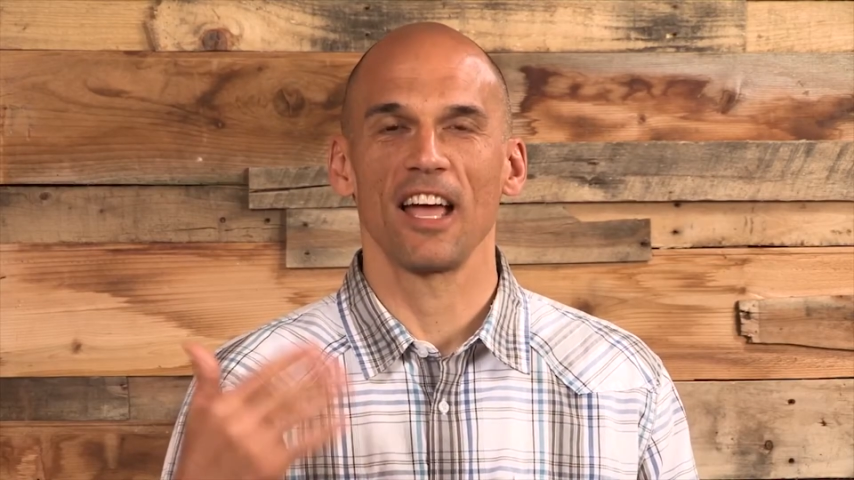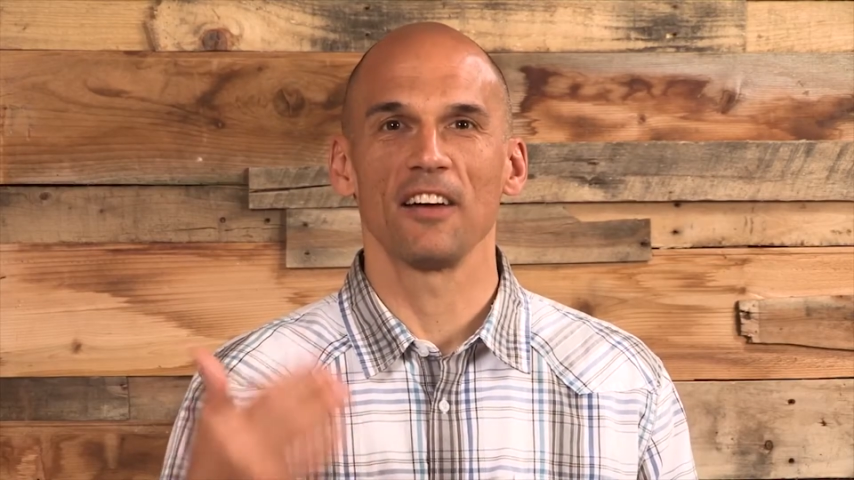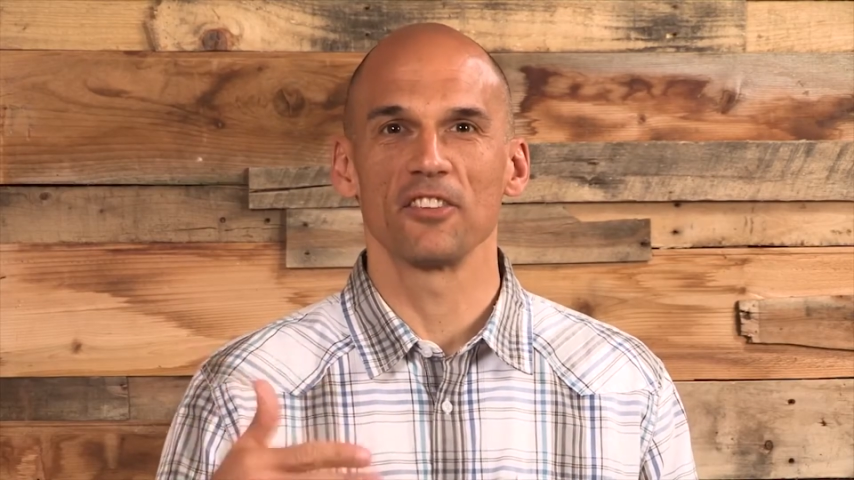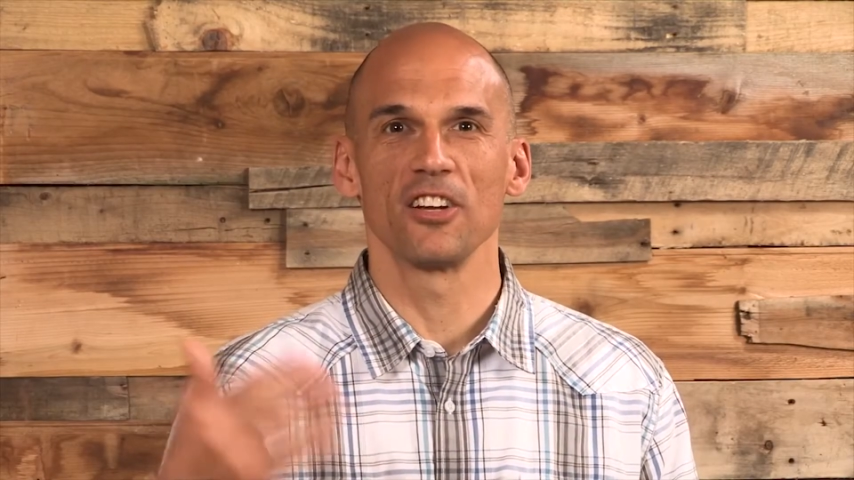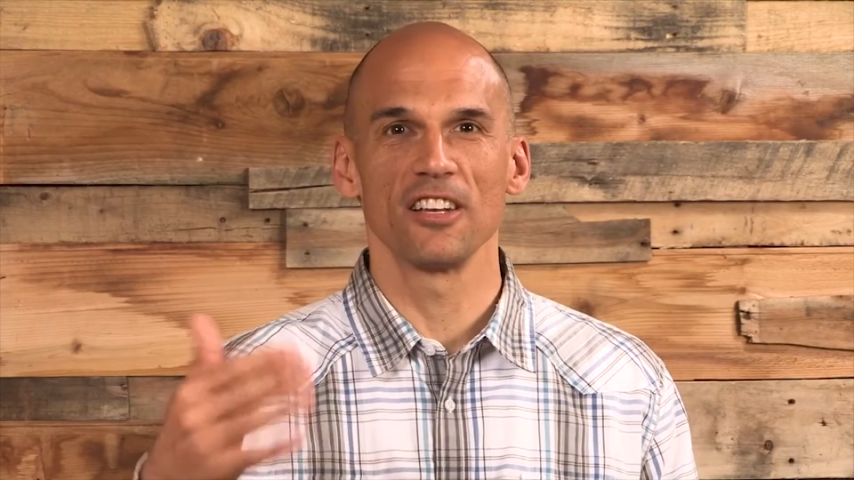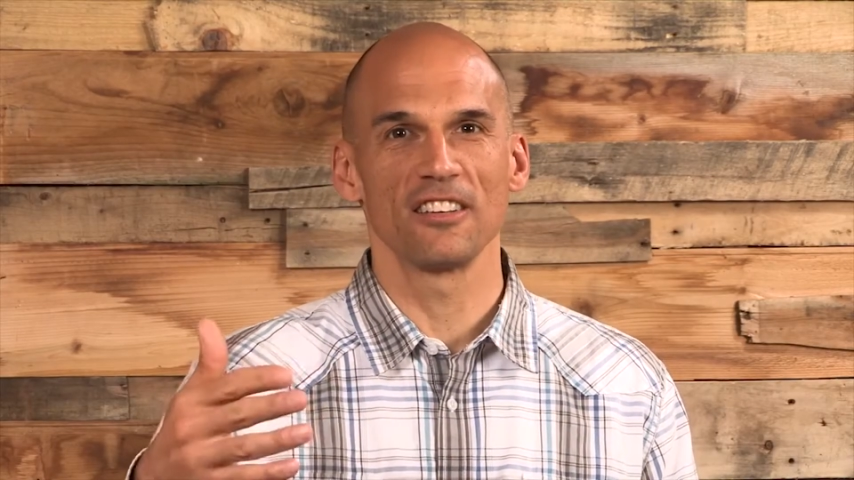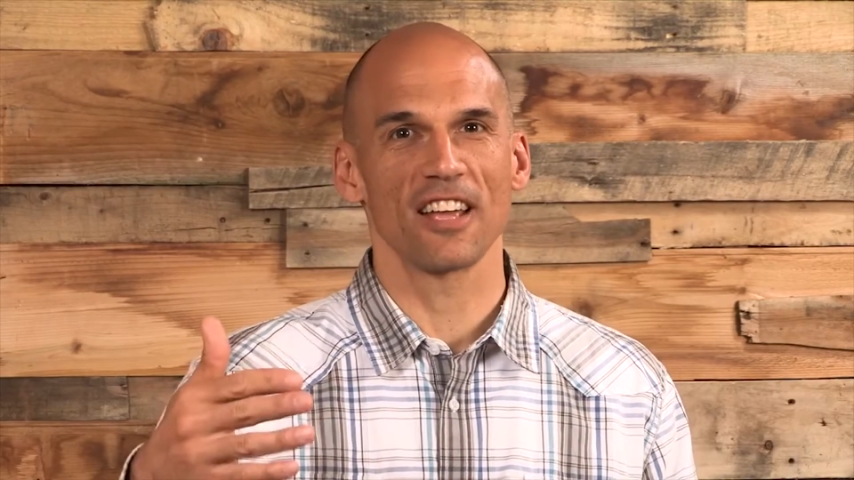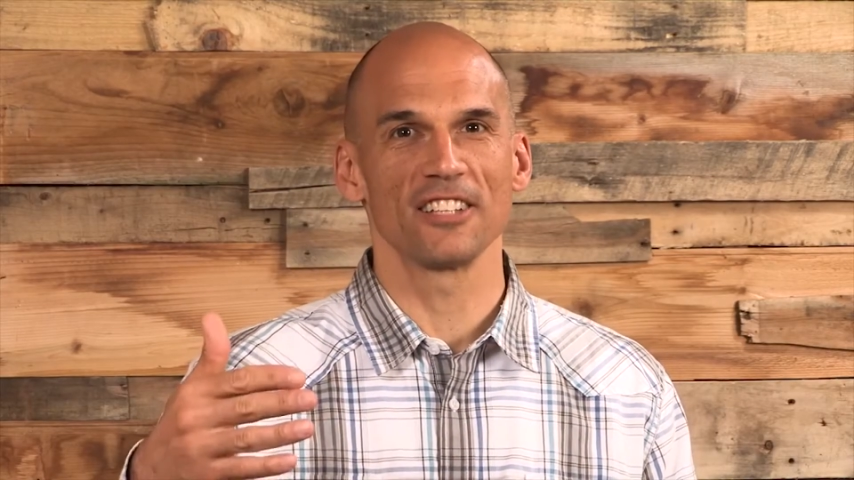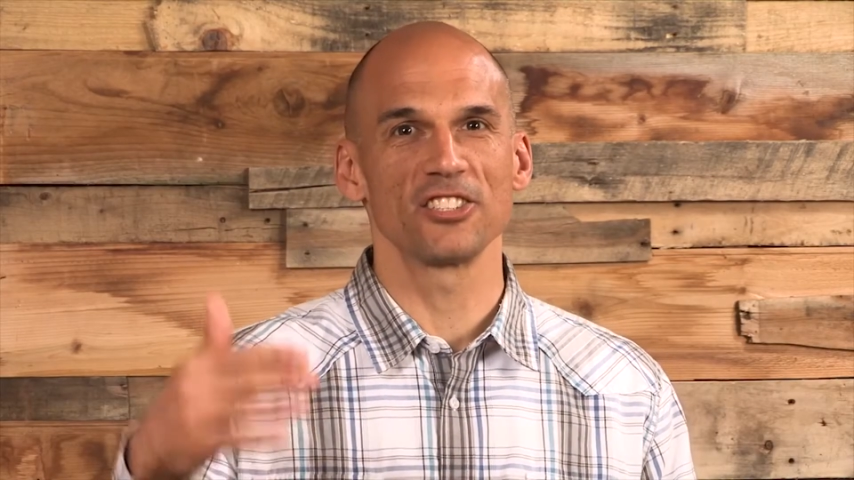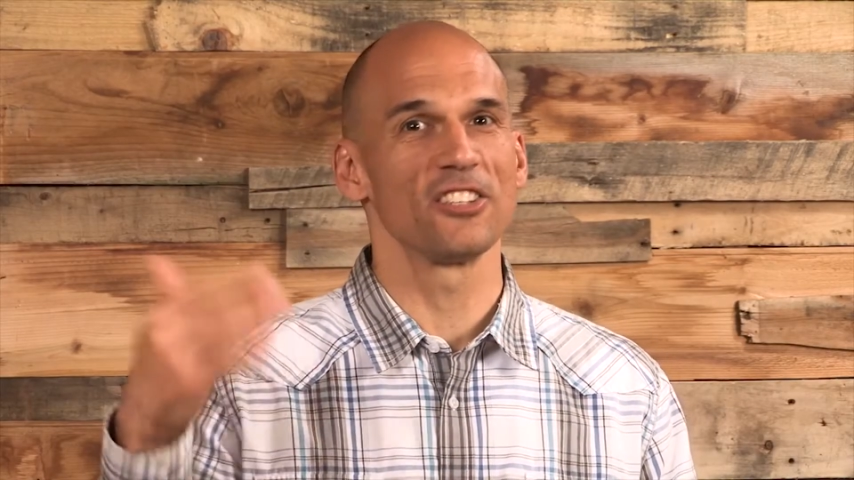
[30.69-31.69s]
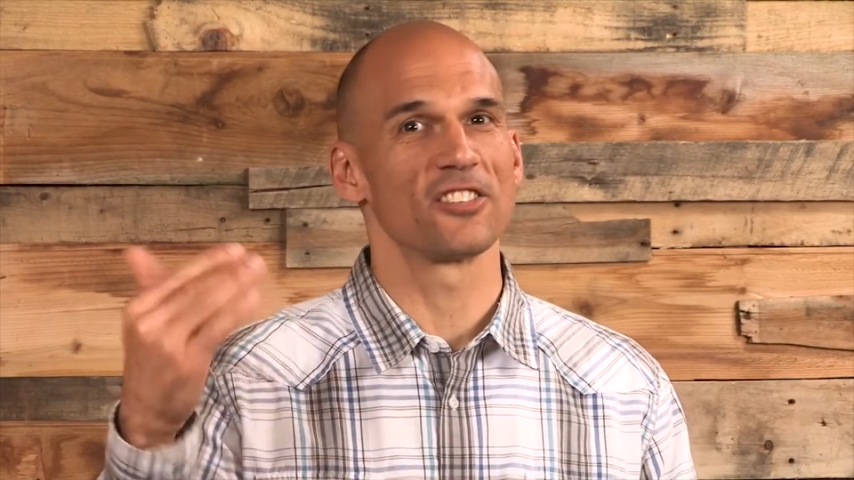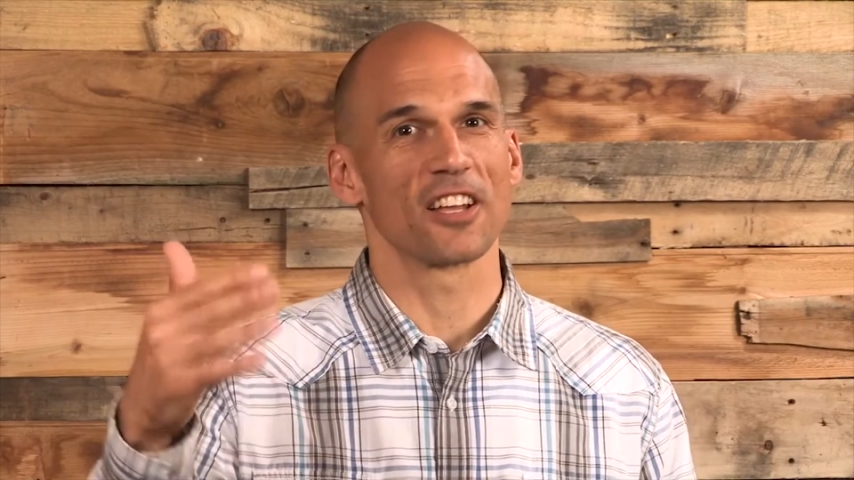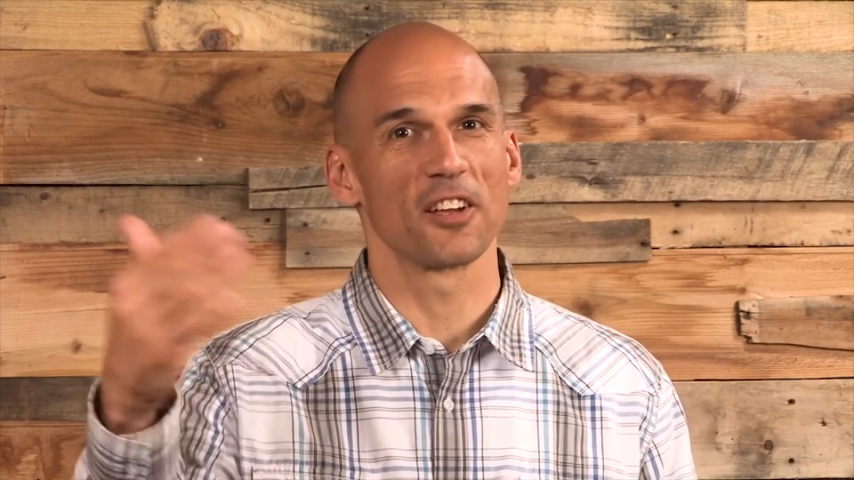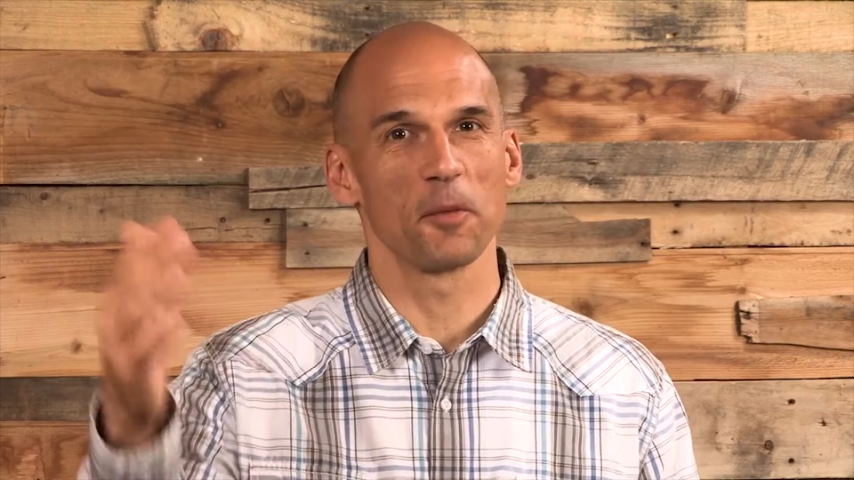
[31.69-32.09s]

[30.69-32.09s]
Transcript: have good intentions and